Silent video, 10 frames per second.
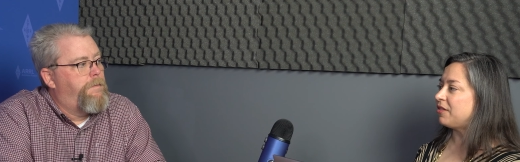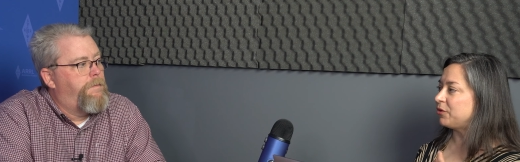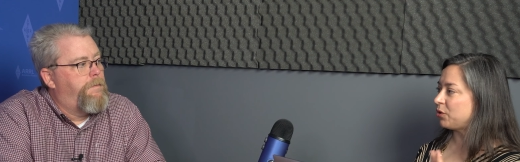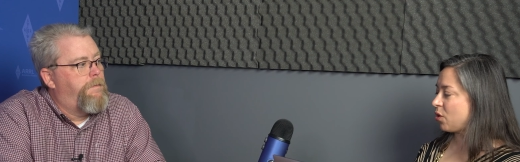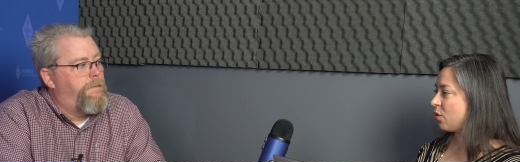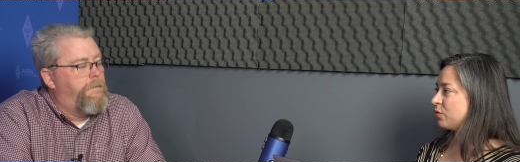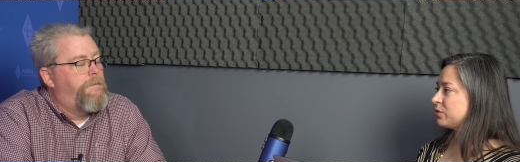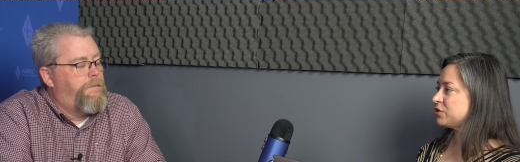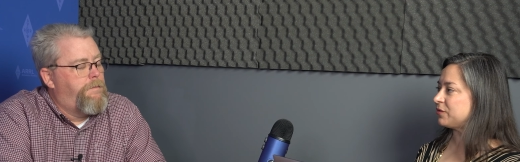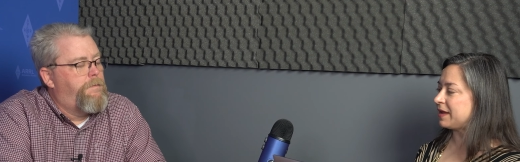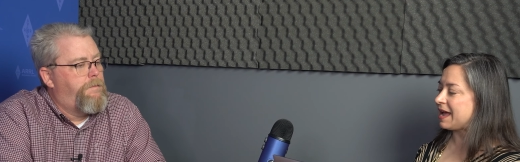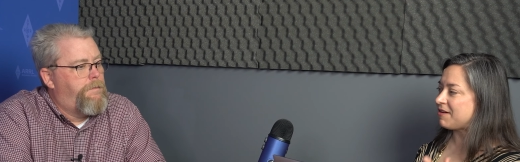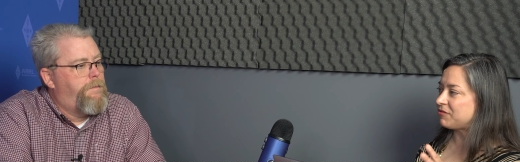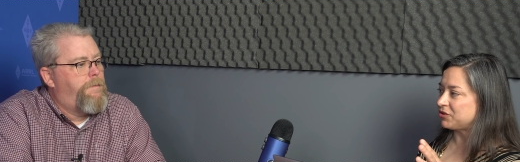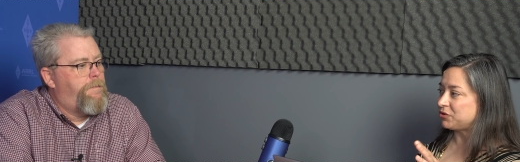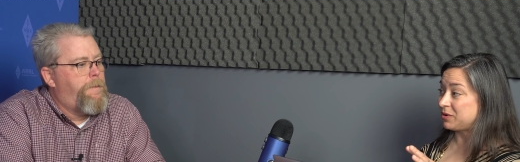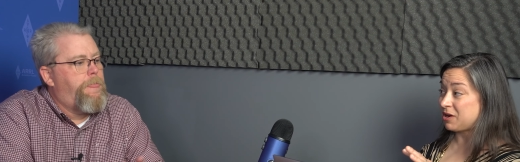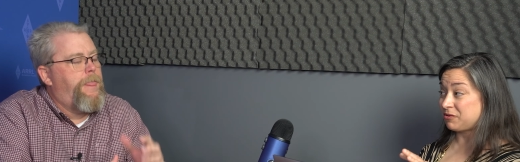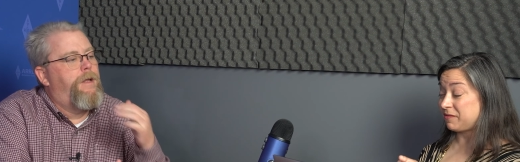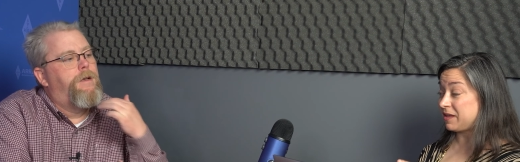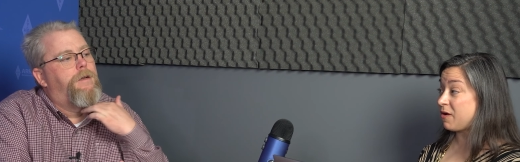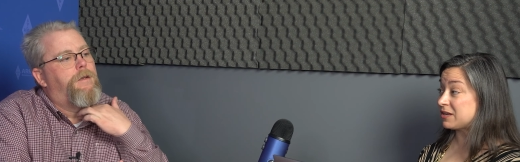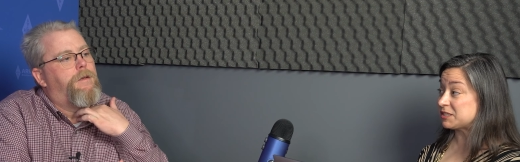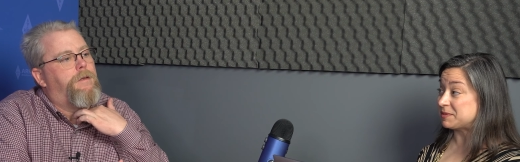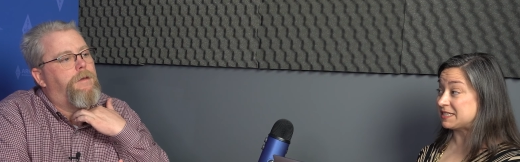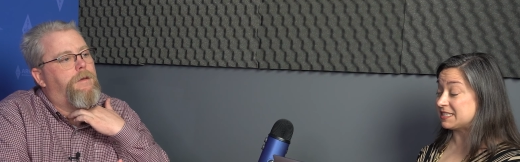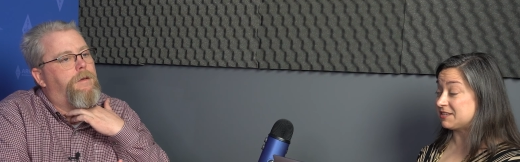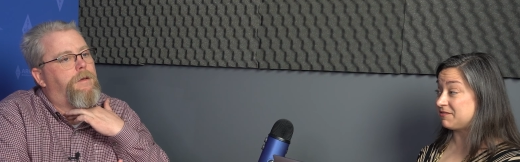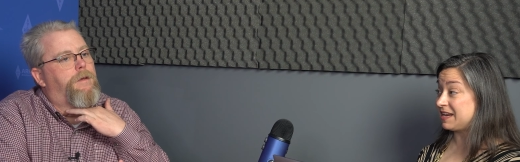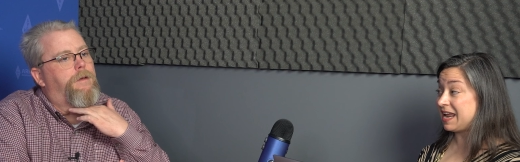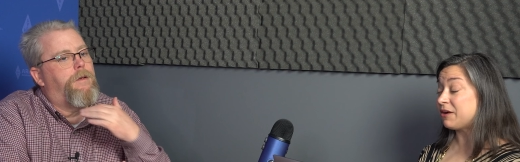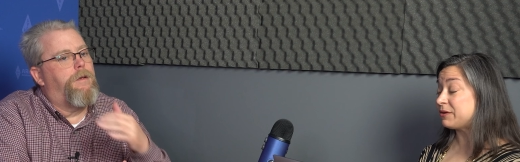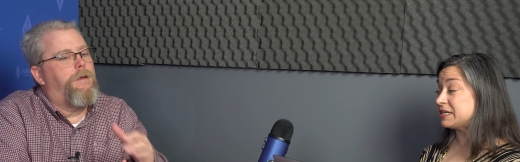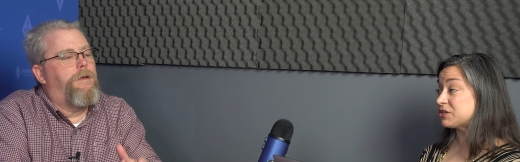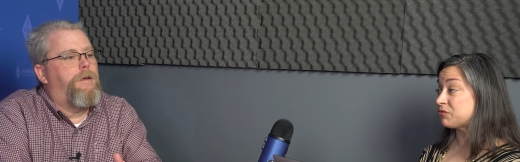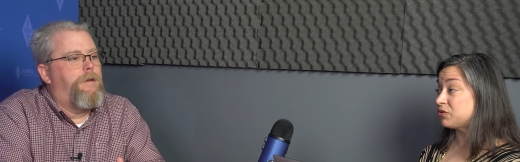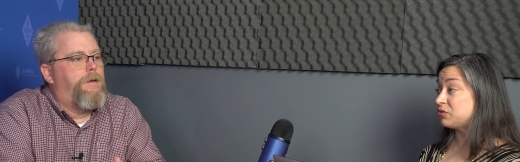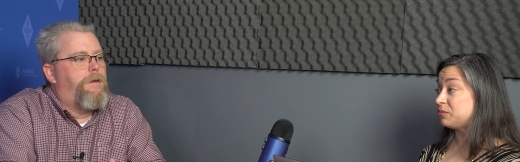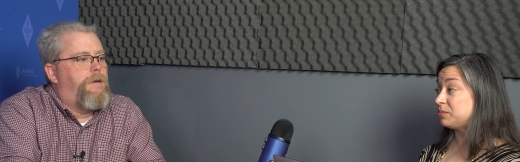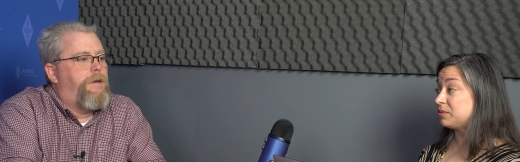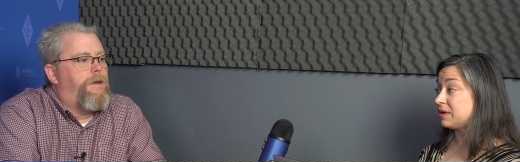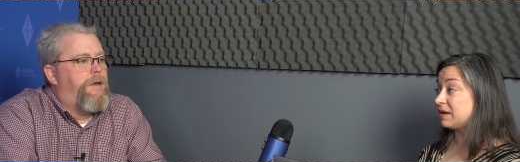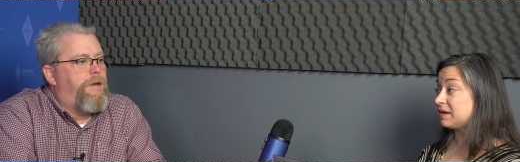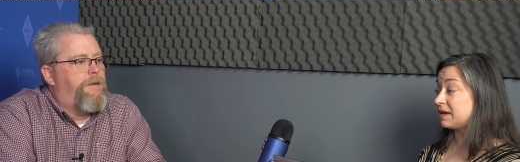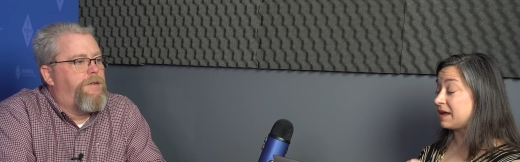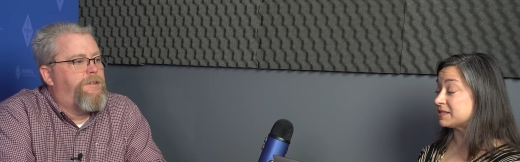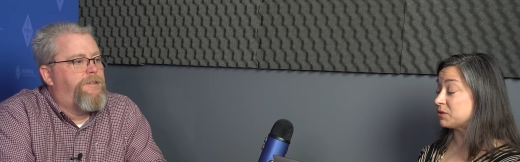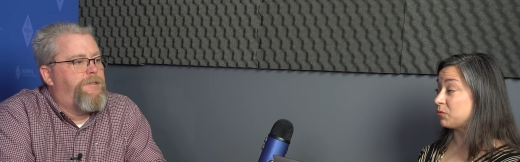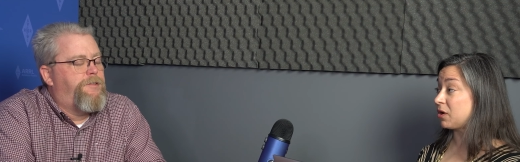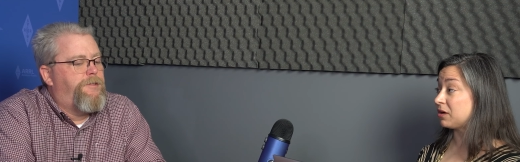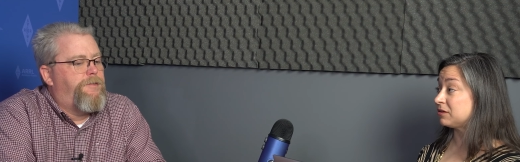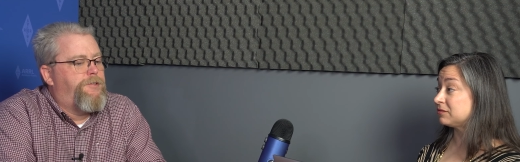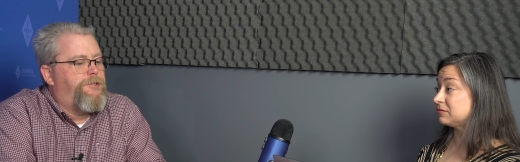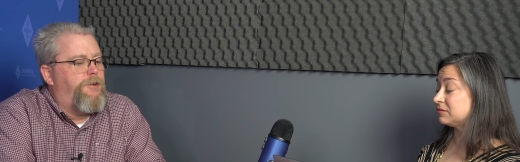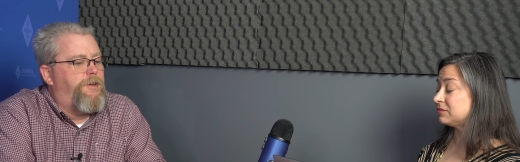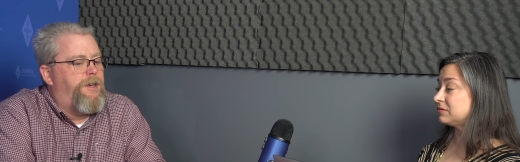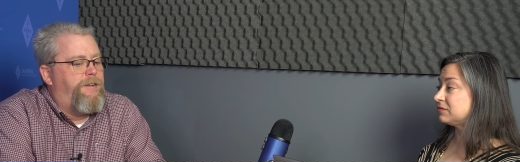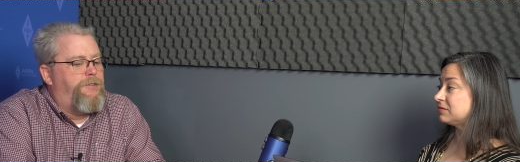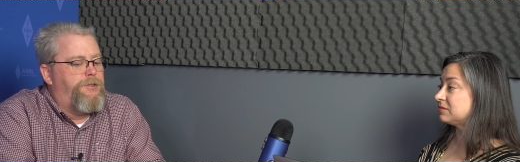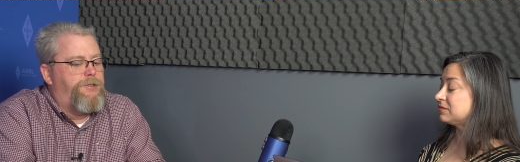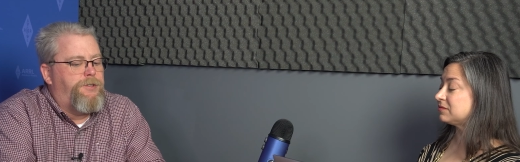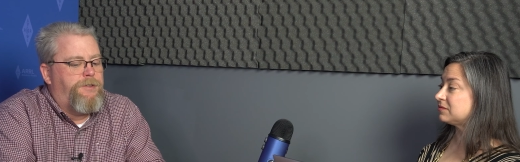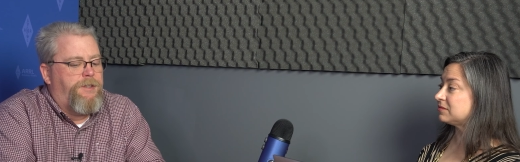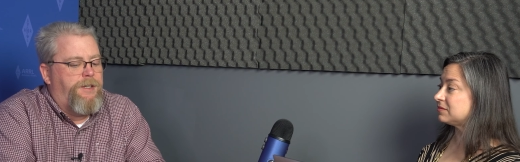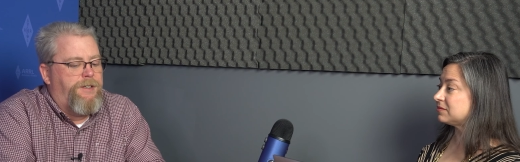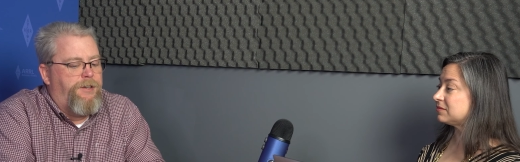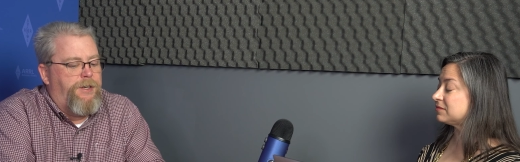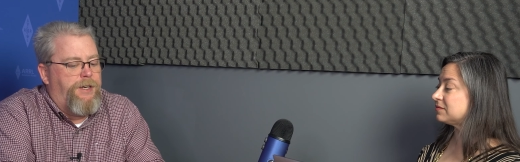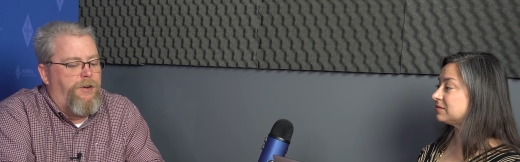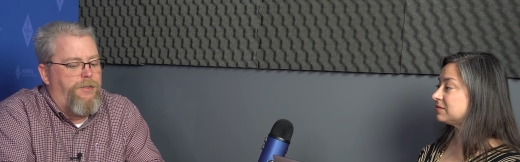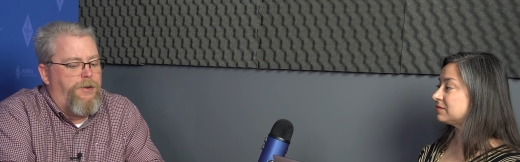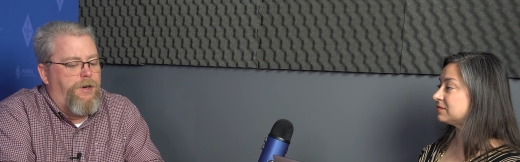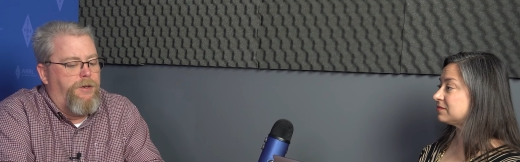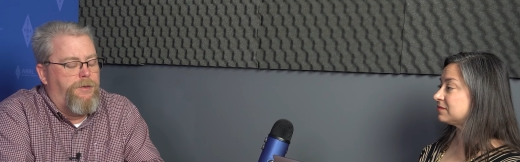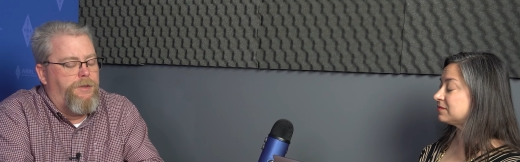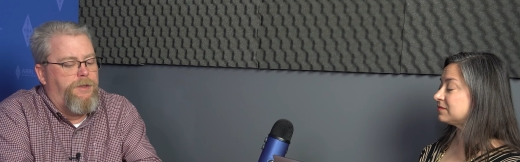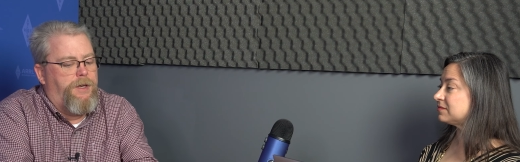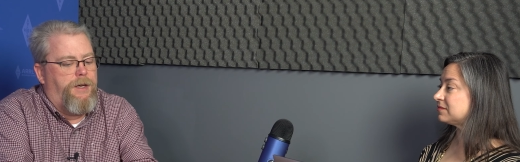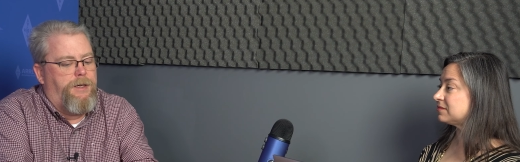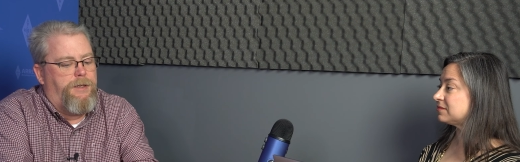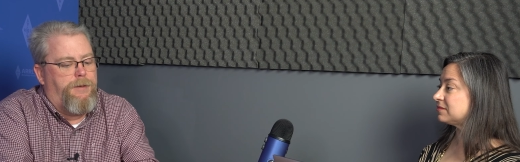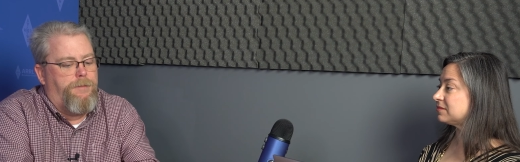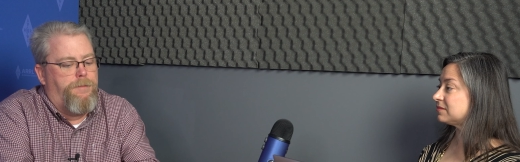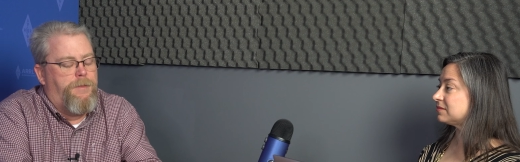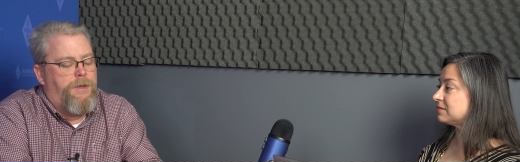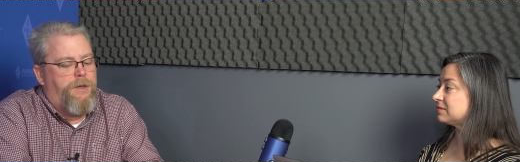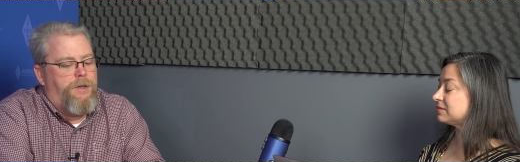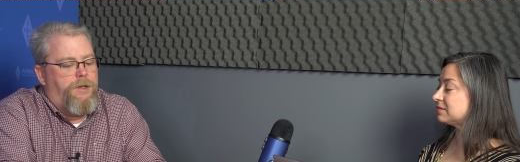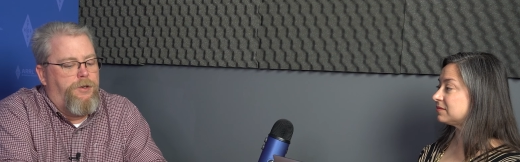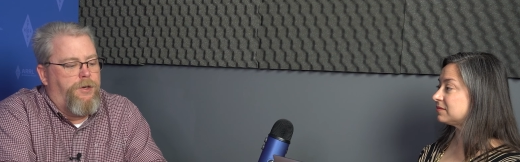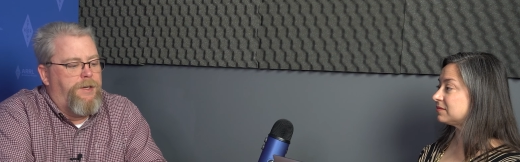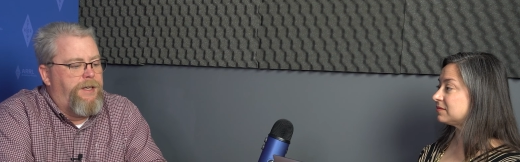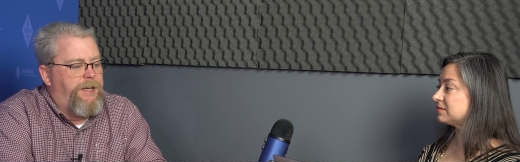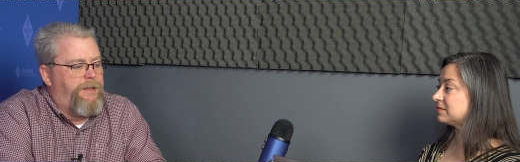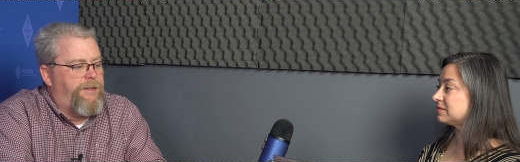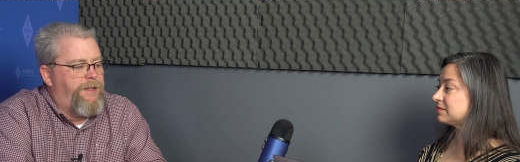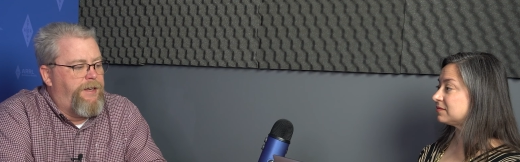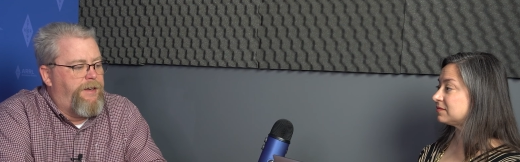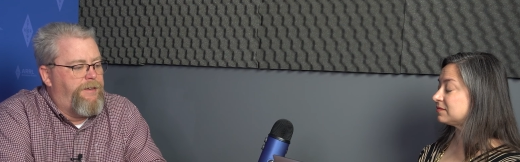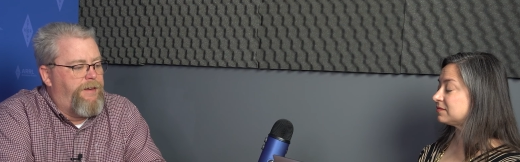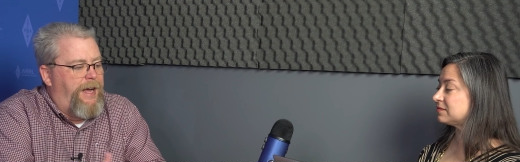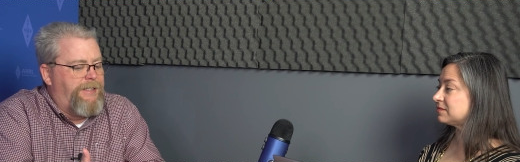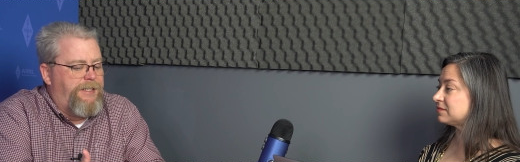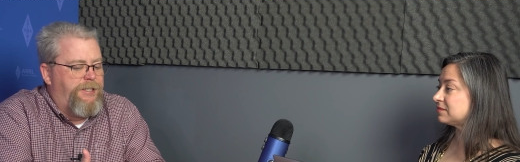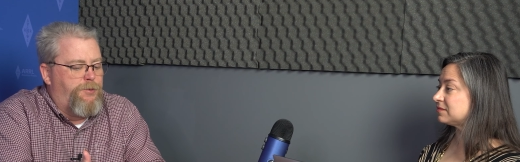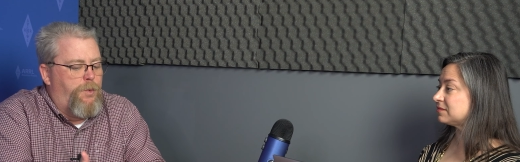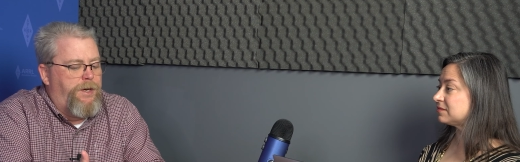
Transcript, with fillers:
Speaker 1: on their own? Do they have to do it under the auspices of an ARES group? How does it work?
Speaker 2: Certain levels can do it on their own. You can take the ICS